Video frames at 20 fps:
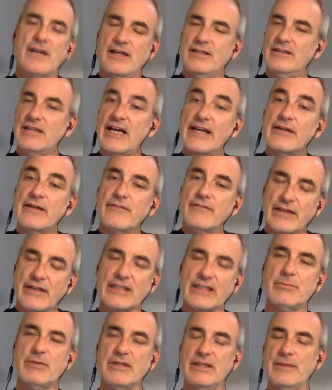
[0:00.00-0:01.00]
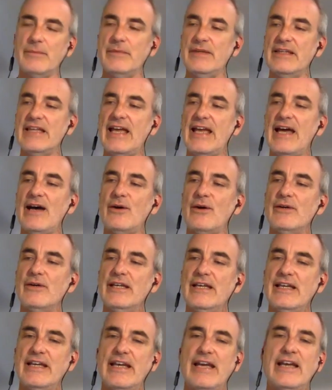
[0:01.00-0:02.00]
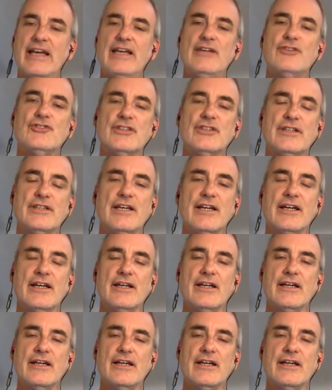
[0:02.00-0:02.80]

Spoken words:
light of this, but I mean now Asian